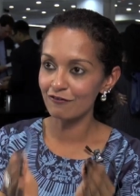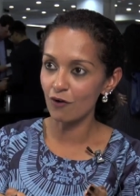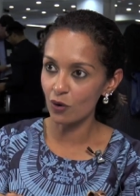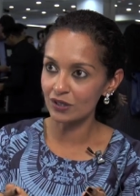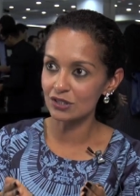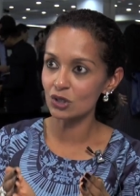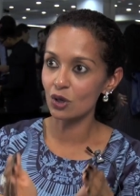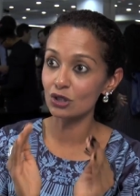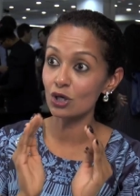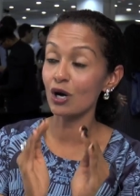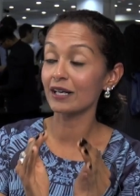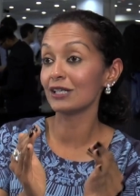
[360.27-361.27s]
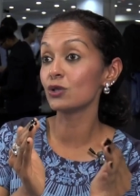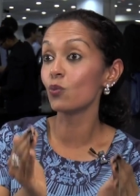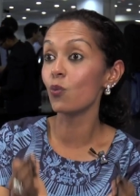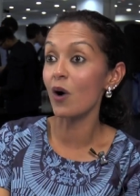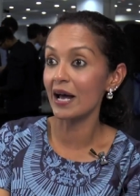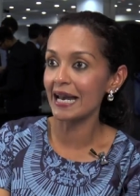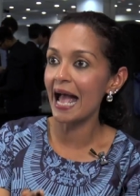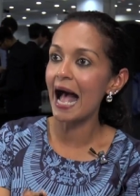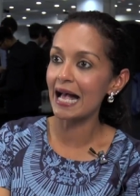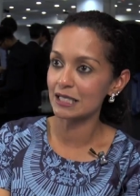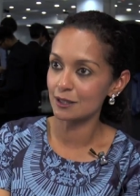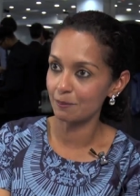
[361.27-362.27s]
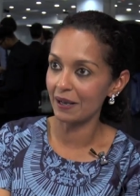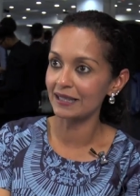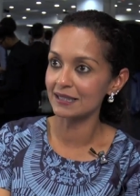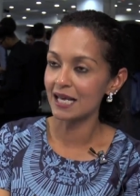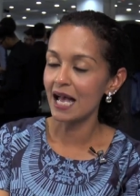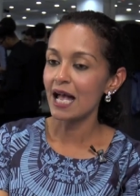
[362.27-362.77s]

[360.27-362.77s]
focused on talking to one aspect.